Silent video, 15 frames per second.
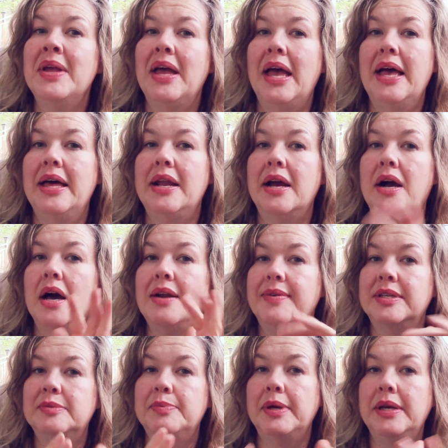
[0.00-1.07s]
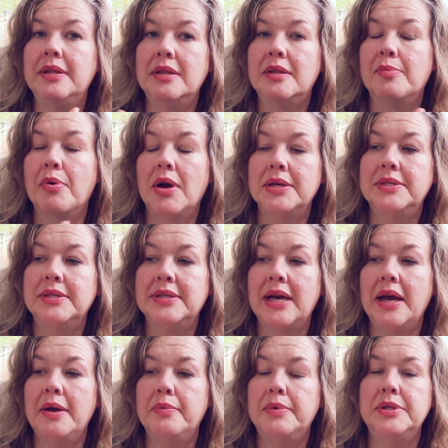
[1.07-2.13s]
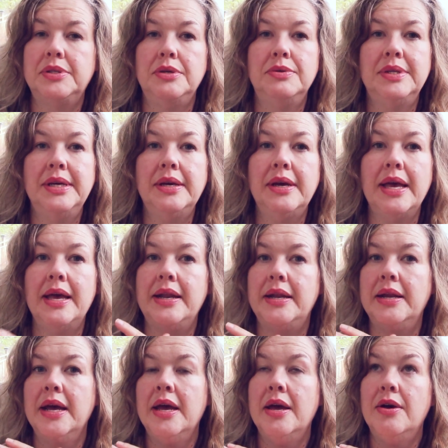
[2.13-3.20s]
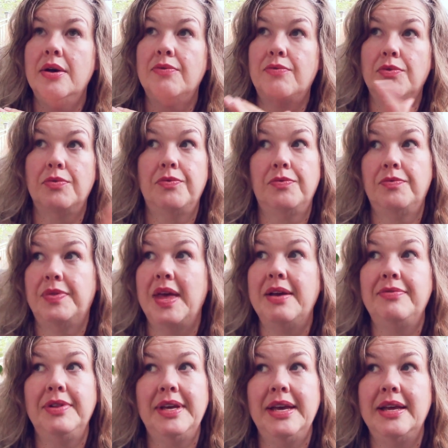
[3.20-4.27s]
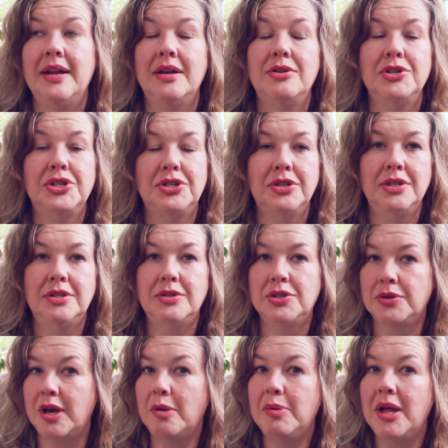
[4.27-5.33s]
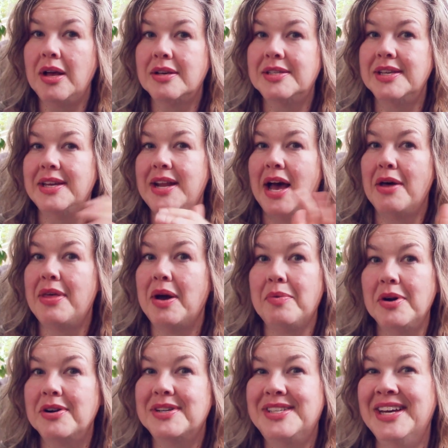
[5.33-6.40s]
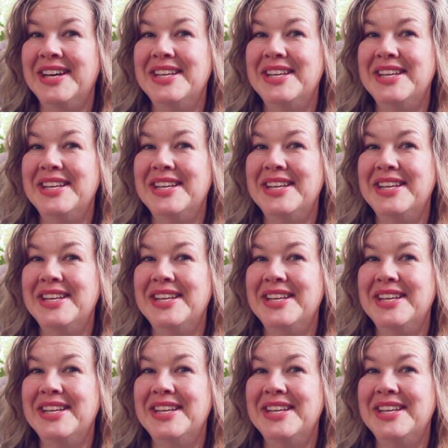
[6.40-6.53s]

and I kind of explained the process I was using, and thankfully it understood soil blocks and how that works.